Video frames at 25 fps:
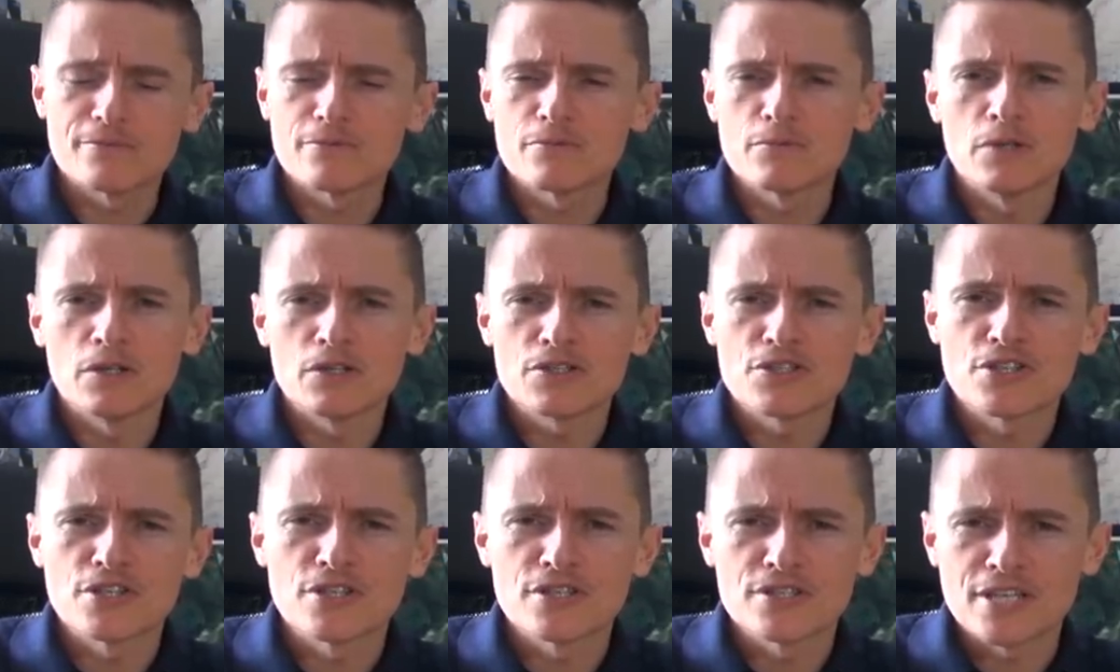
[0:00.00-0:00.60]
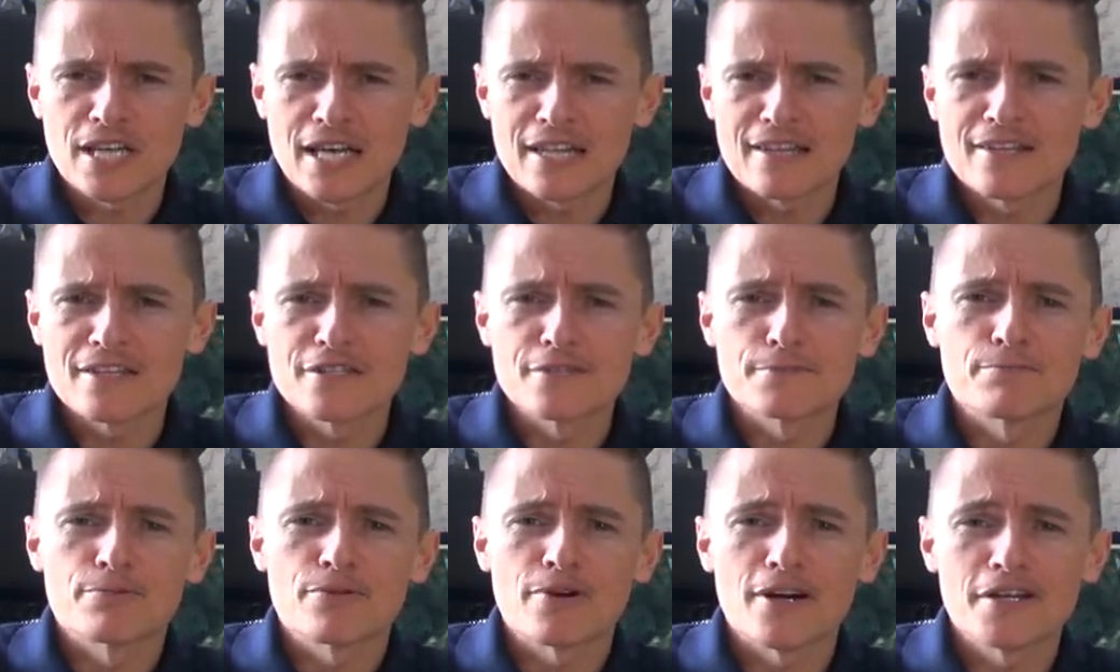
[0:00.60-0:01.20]
watches at
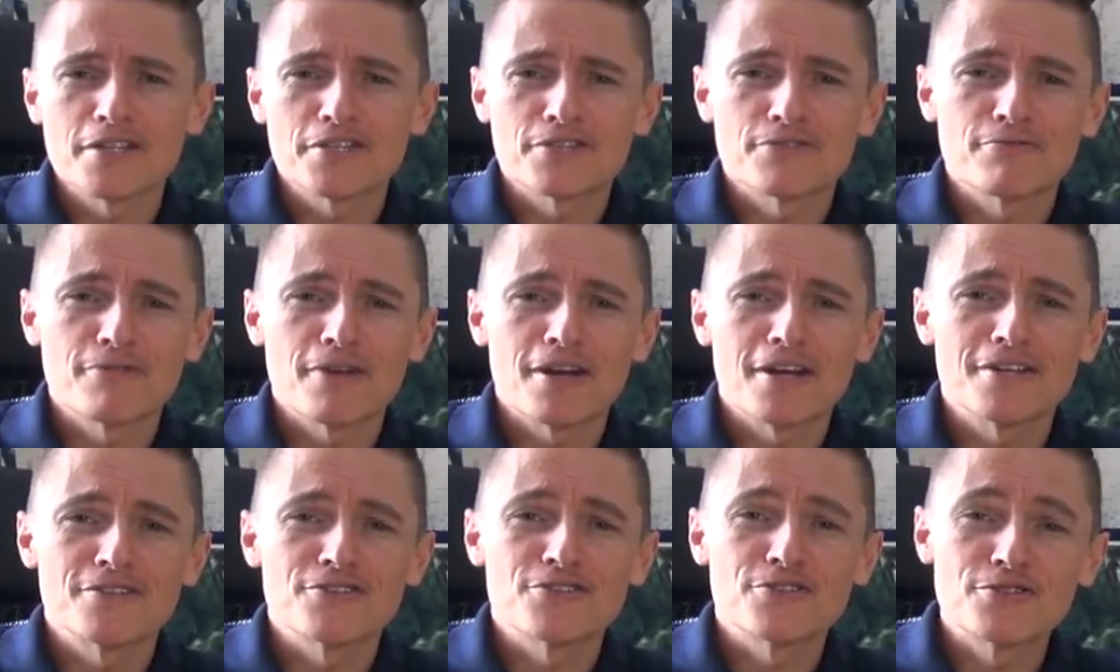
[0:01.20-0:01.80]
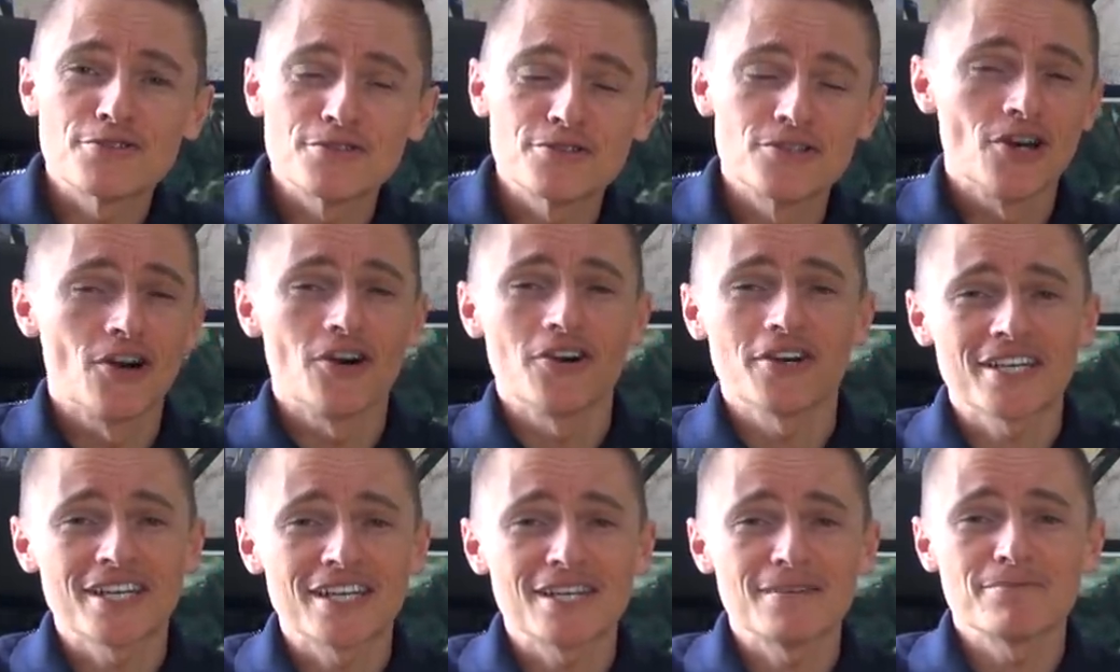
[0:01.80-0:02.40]
this price range do
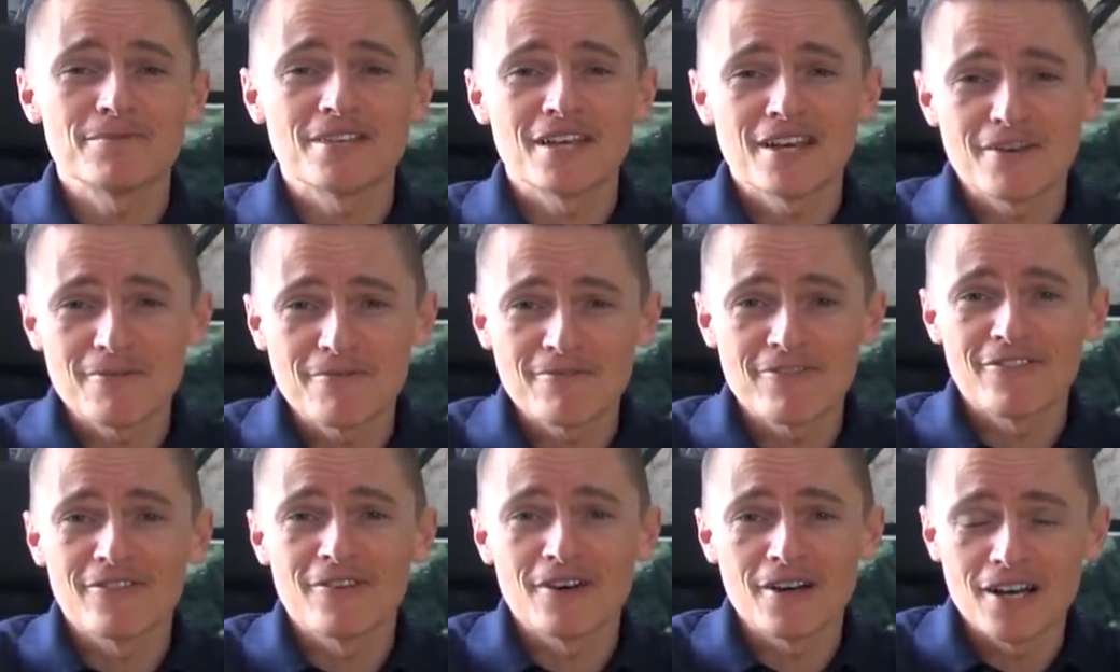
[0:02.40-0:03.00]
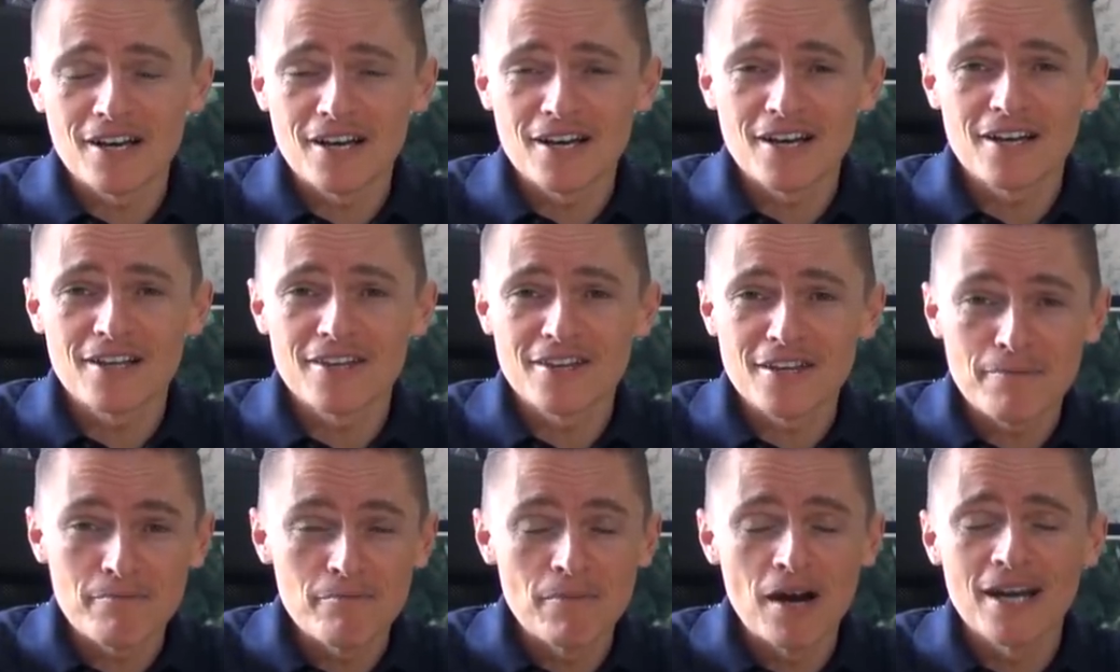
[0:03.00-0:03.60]
not keep
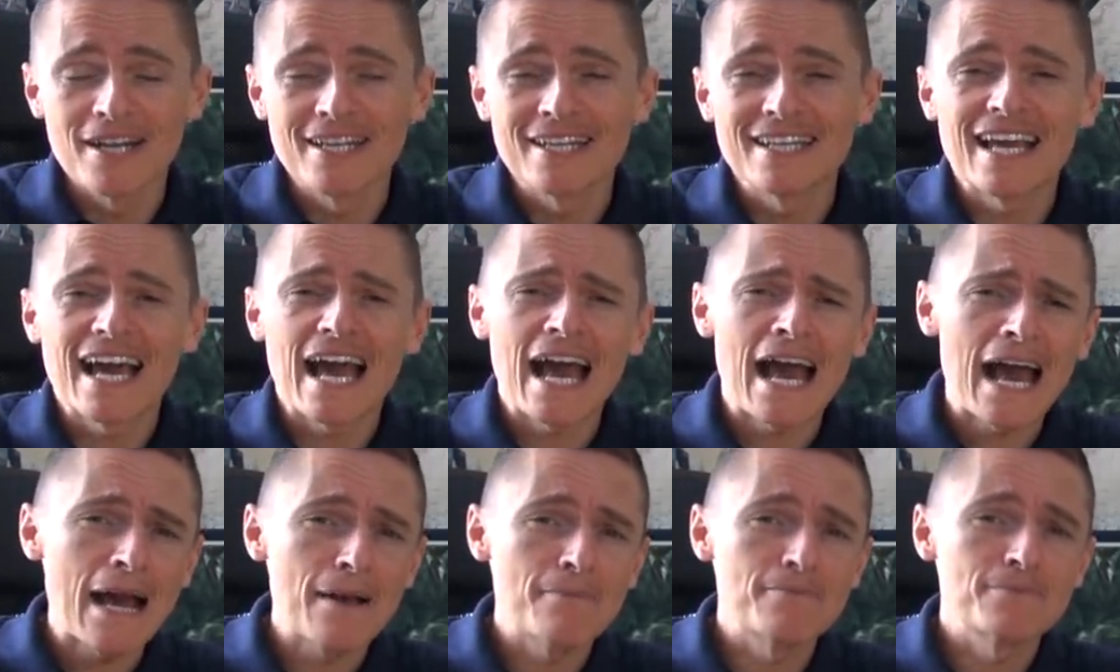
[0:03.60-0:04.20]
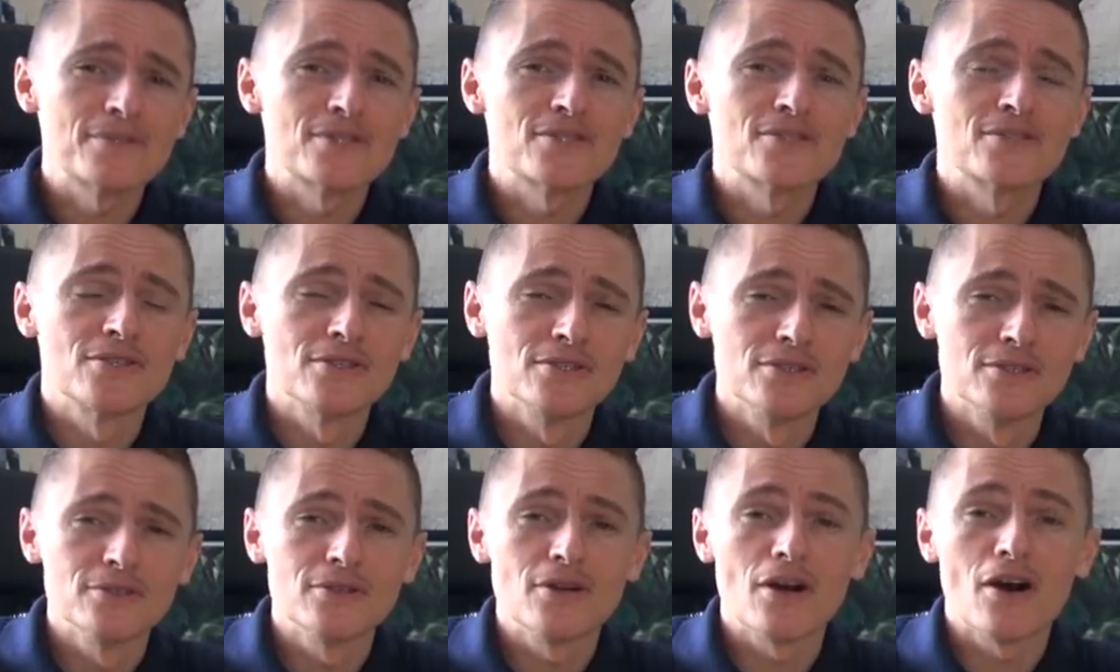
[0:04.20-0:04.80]
their money,
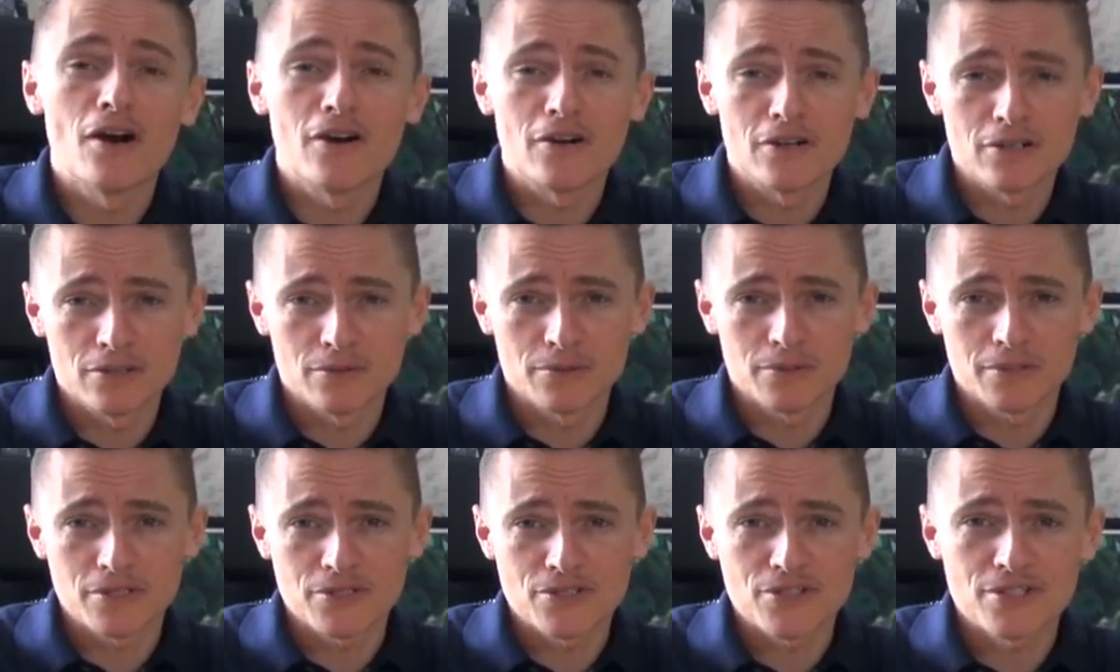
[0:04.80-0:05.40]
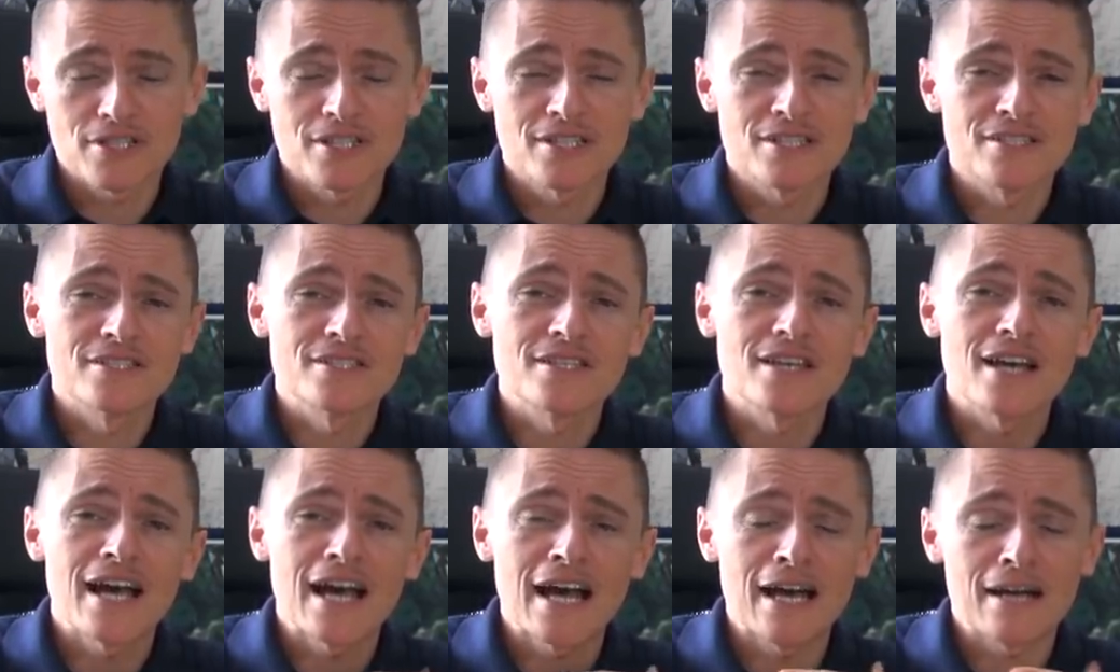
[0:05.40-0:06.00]
absolute hogwash.
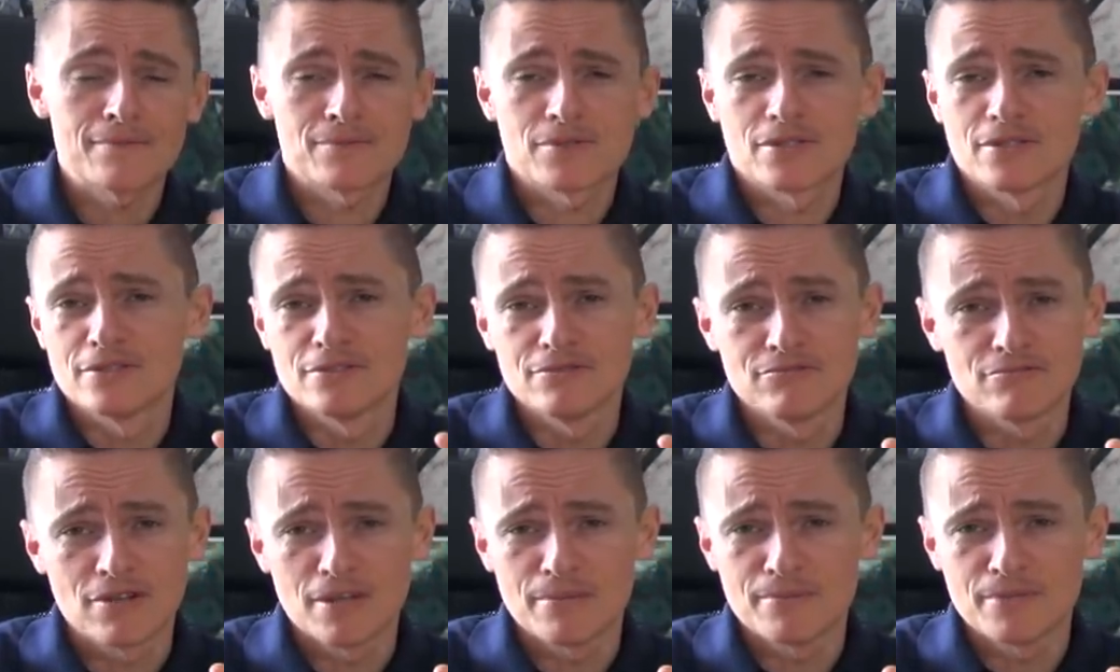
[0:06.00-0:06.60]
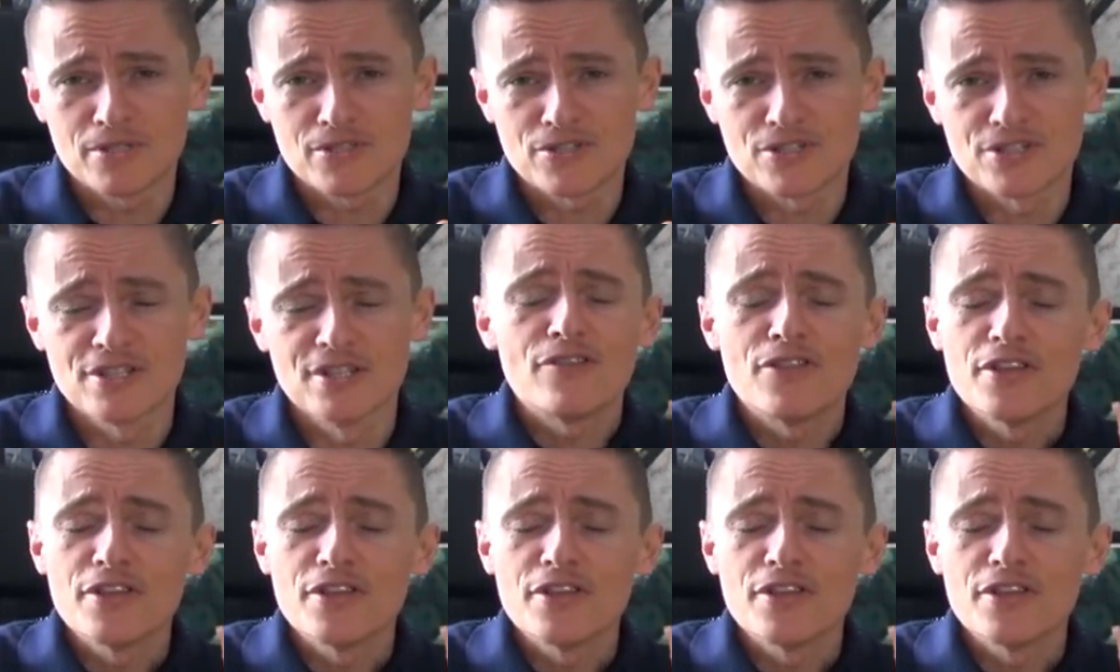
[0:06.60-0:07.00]
It's absolute rubbish.